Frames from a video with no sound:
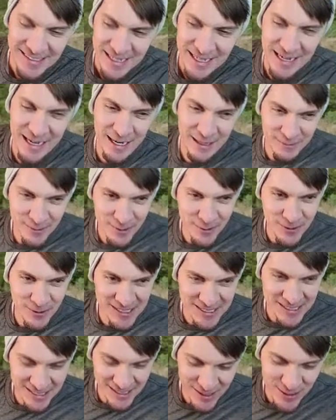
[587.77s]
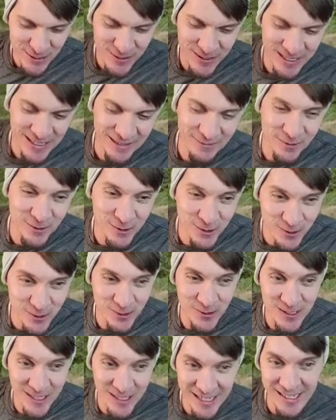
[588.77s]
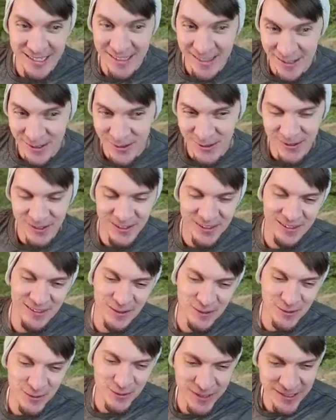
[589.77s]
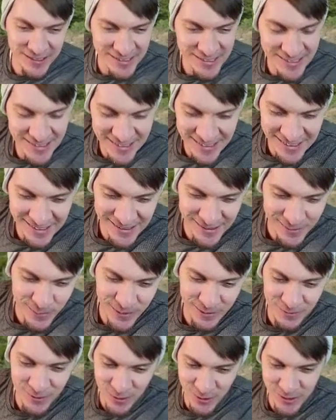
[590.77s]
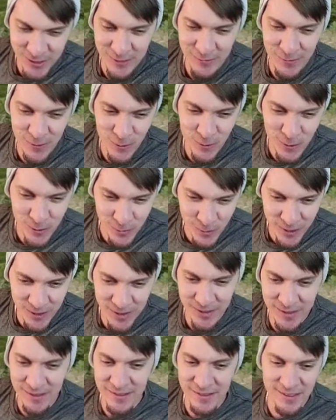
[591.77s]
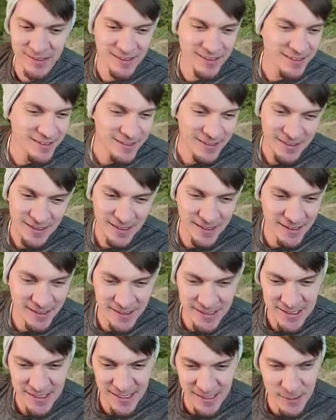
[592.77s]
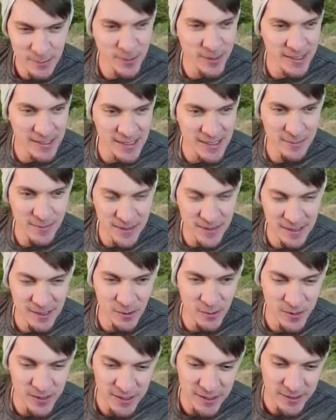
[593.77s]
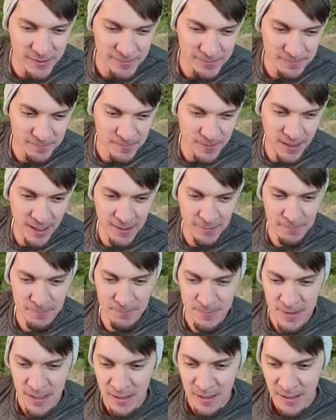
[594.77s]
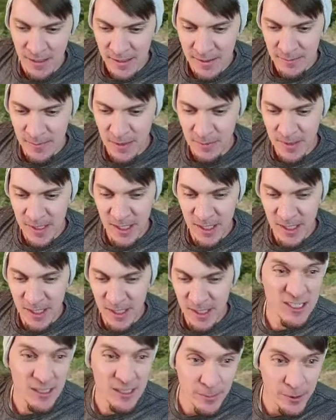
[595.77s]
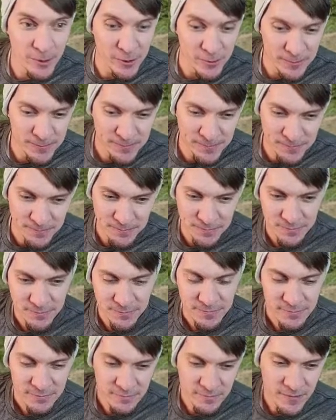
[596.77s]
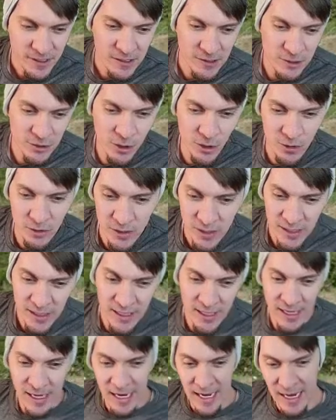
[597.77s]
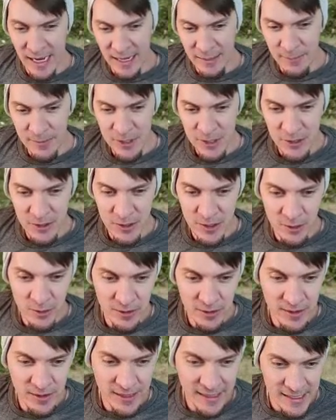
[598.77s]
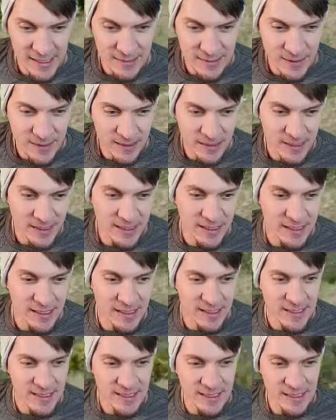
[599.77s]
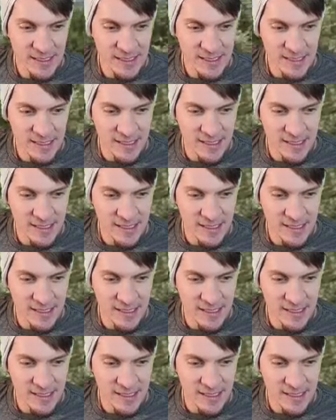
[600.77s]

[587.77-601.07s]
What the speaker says: And I don't want to scare you away. If you do like the north, do it. But if you're looking for warm weather, it's not the place to be in the winter. Okay? Maybe a good summer home. So I'm showing you this because this